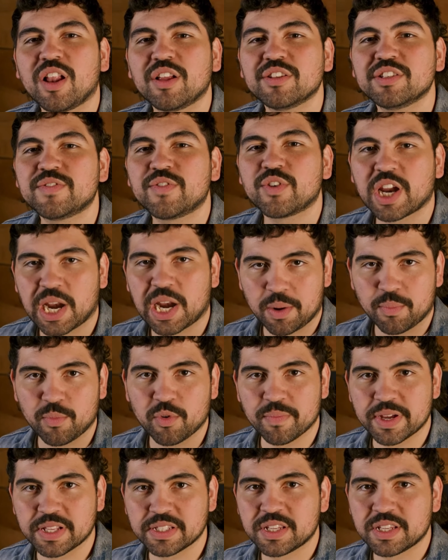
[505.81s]
terminology for
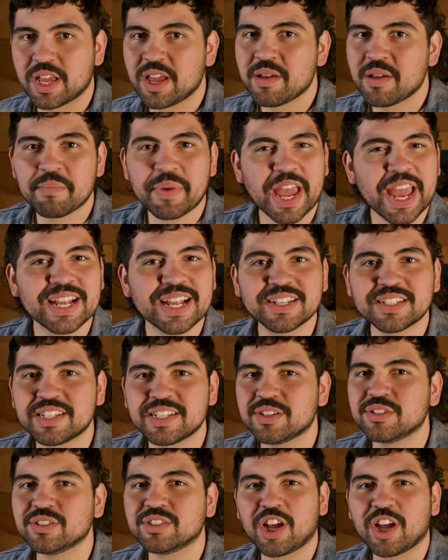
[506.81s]
camera movements.
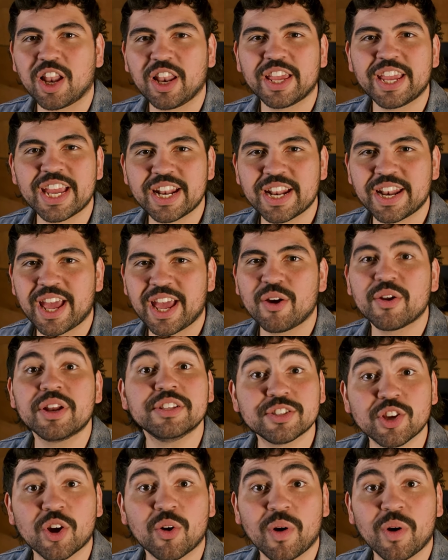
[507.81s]
Pan, tilt, dolly, in and
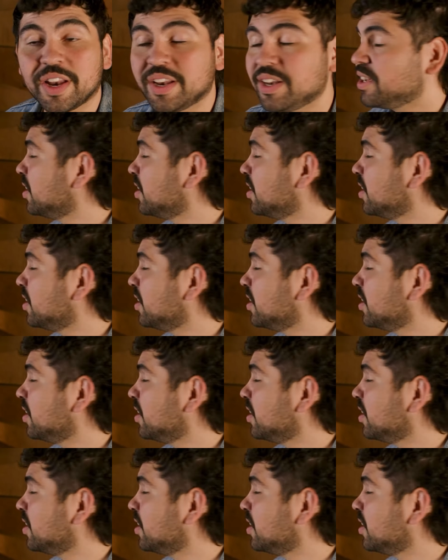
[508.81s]
out, and so